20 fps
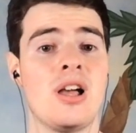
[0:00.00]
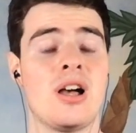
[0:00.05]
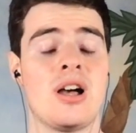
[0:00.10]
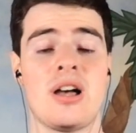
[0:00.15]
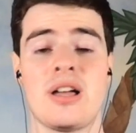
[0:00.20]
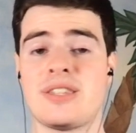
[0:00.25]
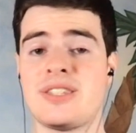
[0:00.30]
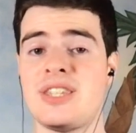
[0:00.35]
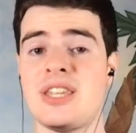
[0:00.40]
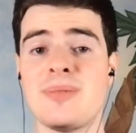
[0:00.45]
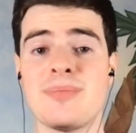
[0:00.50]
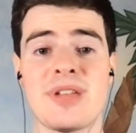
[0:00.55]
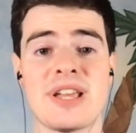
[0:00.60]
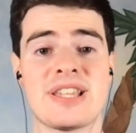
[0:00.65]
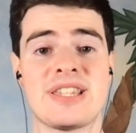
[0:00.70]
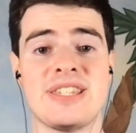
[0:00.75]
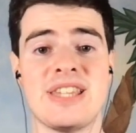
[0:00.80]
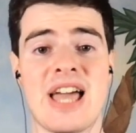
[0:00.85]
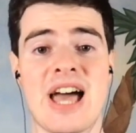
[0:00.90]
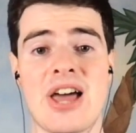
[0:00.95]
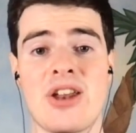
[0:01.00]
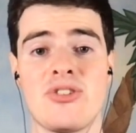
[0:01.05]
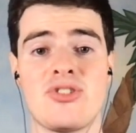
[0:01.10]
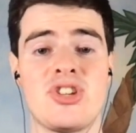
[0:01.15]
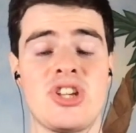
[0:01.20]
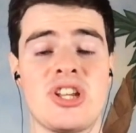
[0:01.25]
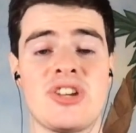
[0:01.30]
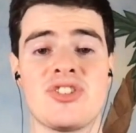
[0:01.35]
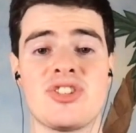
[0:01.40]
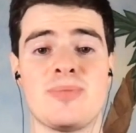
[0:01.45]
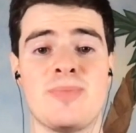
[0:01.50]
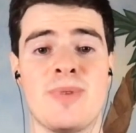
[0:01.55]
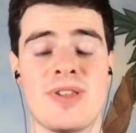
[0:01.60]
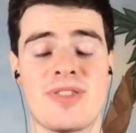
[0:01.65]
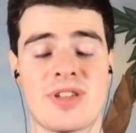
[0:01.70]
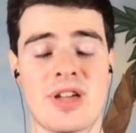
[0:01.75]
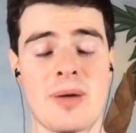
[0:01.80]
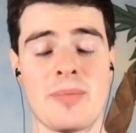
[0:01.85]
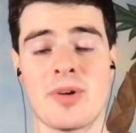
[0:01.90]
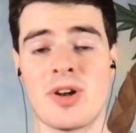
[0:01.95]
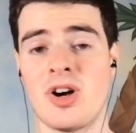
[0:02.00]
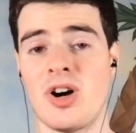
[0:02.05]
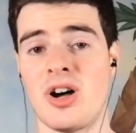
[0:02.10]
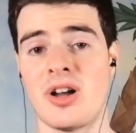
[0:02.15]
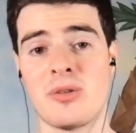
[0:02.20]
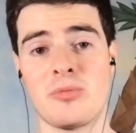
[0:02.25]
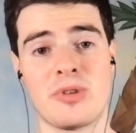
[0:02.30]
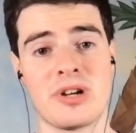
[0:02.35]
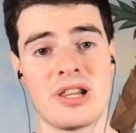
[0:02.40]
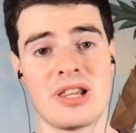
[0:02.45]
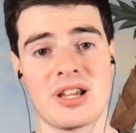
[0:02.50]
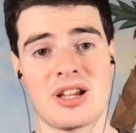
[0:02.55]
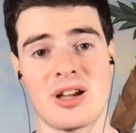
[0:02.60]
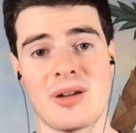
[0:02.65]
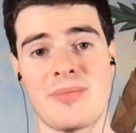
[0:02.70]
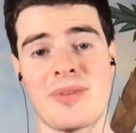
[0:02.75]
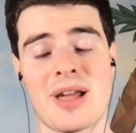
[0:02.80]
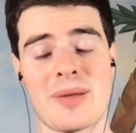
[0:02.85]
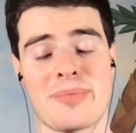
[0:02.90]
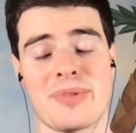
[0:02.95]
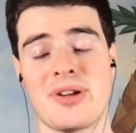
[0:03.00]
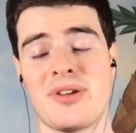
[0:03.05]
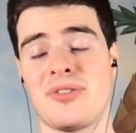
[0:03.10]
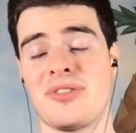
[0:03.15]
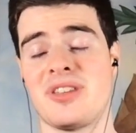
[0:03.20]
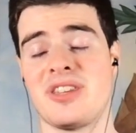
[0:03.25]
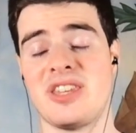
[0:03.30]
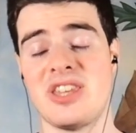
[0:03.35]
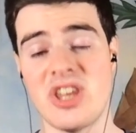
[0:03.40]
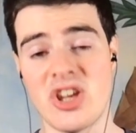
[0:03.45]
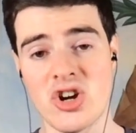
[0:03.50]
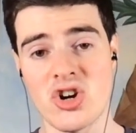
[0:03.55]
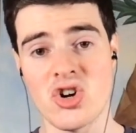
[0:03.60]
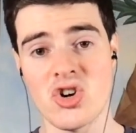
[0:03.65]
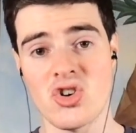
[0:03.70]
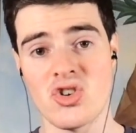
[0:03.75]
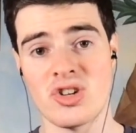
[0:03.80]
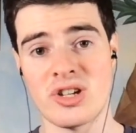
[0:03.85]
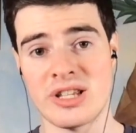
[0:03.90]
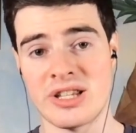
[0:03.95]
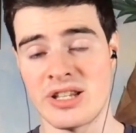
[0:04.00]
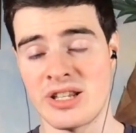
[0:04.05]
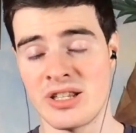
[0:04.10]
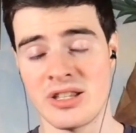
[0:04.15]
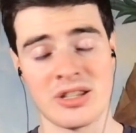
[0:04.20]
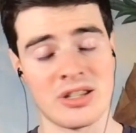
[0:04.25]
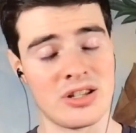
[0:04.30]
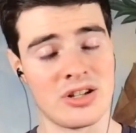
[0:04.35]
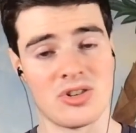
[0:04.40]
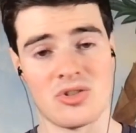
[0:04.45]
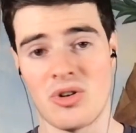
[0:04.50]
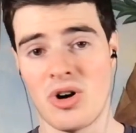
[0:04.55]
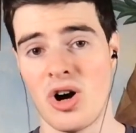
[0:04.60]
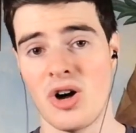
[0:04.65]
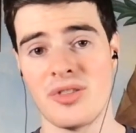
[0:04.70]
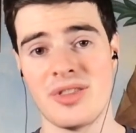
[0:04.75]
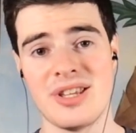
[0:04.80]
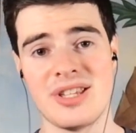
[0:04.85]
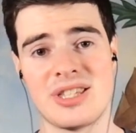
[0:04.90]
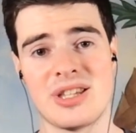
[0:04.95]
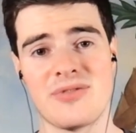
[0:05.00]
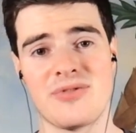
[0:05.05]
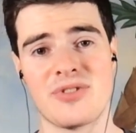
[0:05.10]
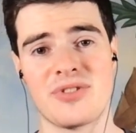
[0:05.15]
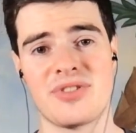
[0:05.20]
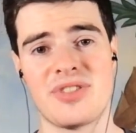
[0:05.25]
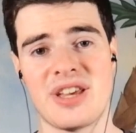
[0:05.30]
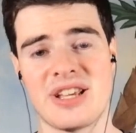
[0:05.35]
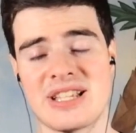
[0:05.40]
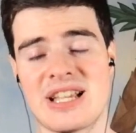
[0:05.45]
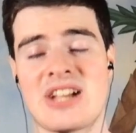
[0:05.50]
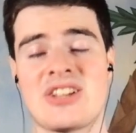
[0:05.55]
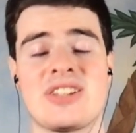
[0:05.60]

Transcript: A team like Seattle, Geno Smith coming on and winning the comeback player of the year and all these different things.